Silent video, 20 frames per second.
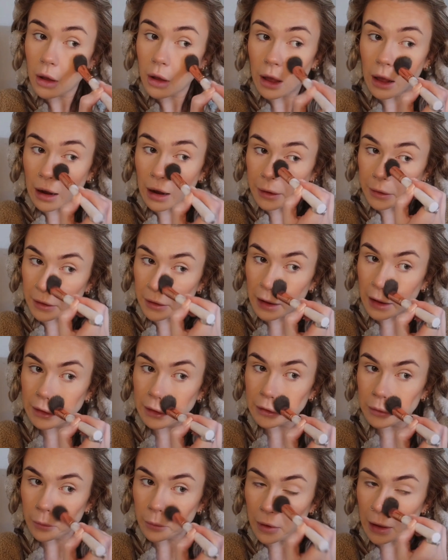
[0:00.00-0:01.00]
and
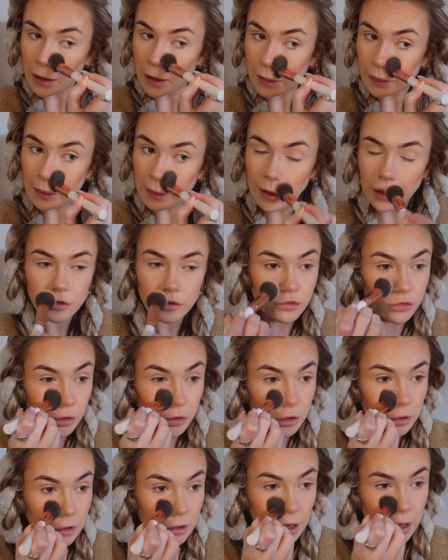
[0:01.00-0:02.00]
anywhere that I
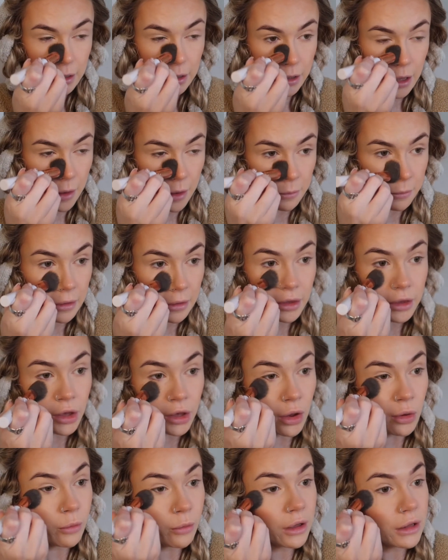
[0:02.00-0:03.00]
feel like I may
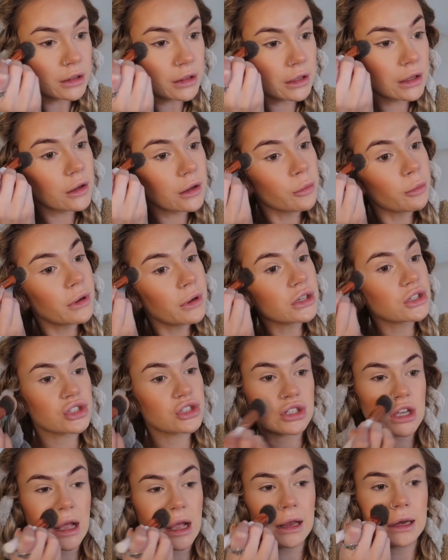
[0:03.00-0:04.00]
go a little bit
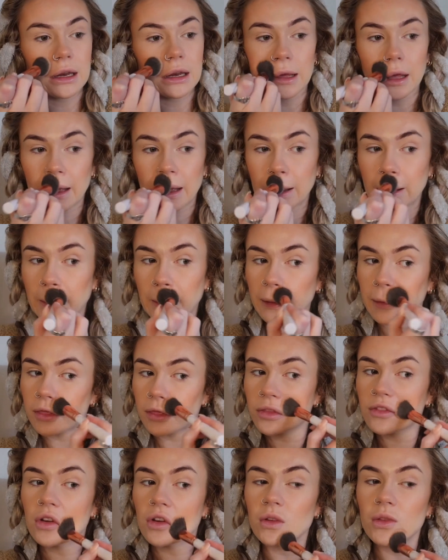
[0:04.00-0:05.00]
shinier
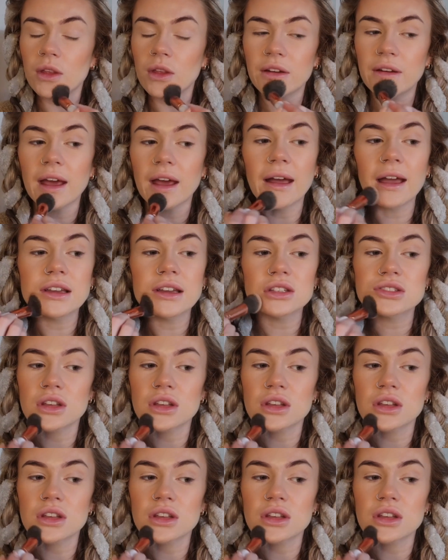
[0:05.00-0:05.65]
through the day.